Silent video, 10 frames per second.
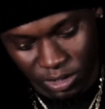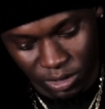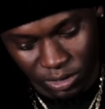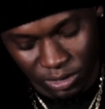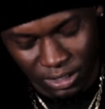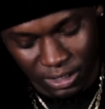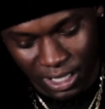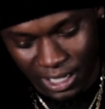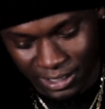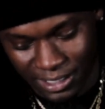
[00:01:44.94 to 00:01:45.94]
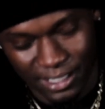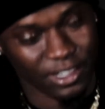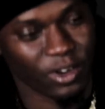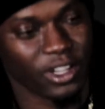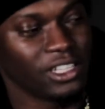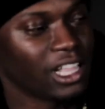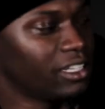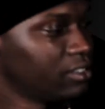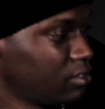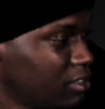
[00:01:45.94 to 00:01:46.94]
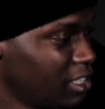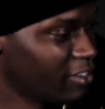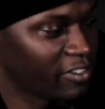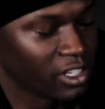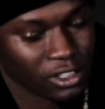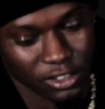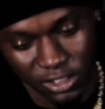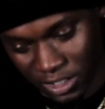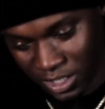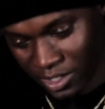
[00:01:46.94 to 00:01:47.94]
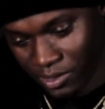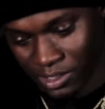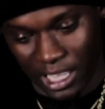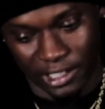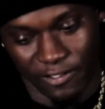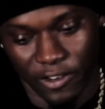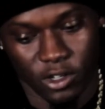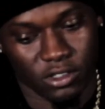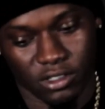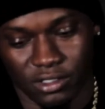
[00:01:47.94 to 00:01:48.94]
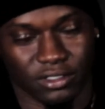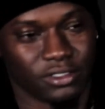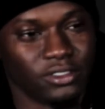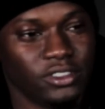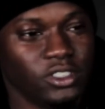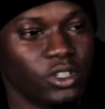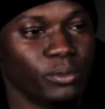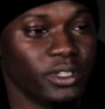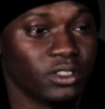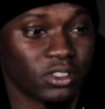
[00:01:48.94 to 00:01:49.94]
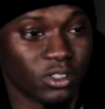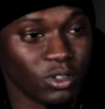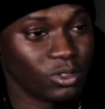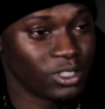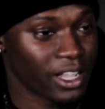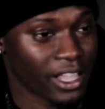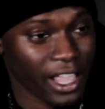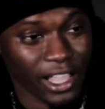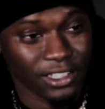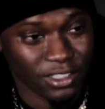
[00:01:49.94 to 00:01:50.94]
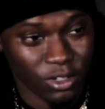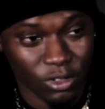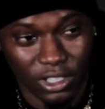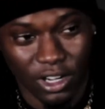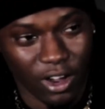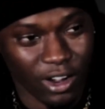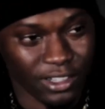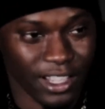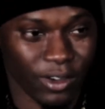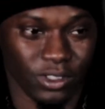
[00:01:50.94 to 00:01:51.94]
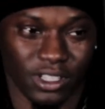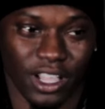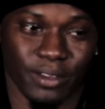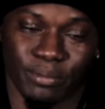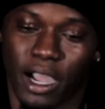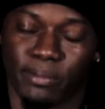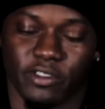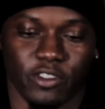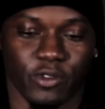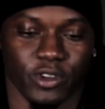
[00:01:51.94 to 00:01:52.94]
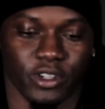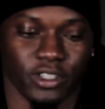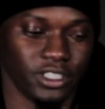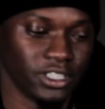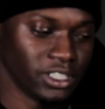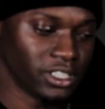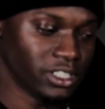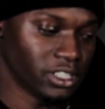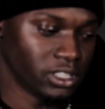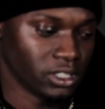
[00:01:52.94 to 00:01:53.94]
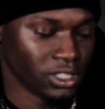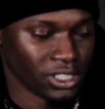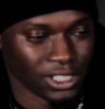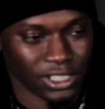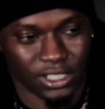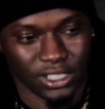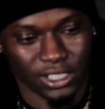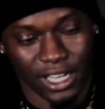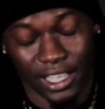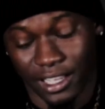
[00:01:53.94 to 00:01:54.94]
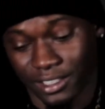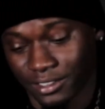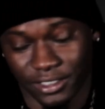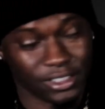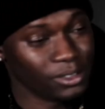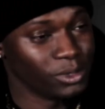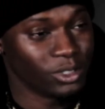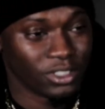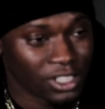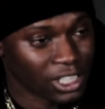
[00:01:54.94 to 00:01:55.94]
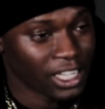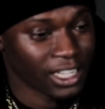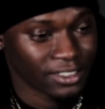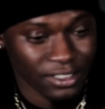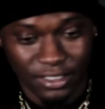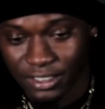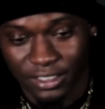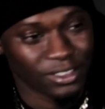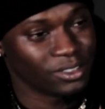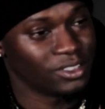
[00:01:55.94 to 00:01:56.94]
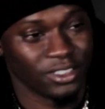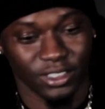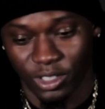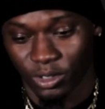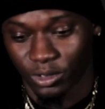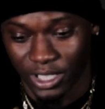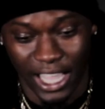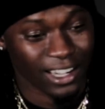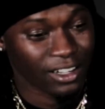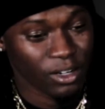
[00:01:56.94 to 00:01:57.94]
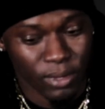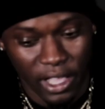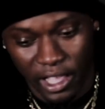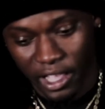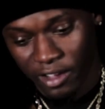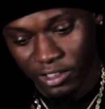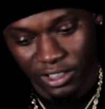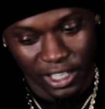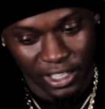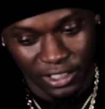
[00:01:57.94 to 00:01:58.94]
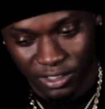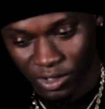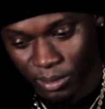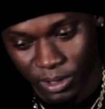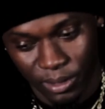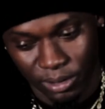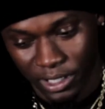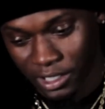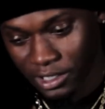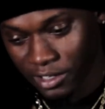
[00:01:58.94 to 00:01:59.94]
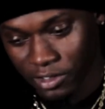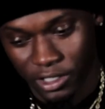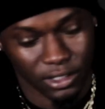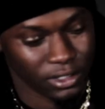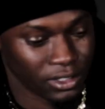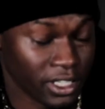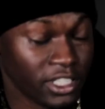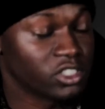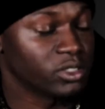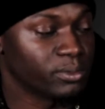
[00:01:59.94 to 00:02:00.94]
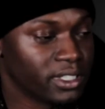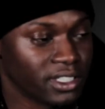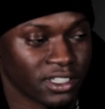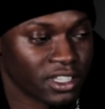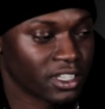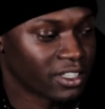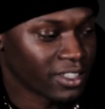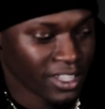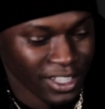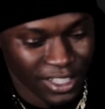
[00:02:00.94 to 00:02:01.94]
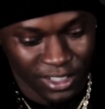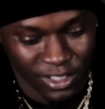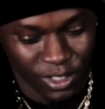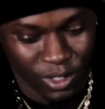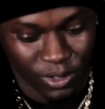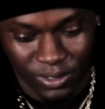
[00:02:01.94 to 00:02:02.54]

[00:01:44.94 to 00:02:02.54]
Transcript: you know, since like 6th grade, like La Villa was like the first, you know, middle school that had the School of the Arts that was like popping for real. And shit, I took music classes, you know, got in the band, everything. So I've been playing different instruments, and you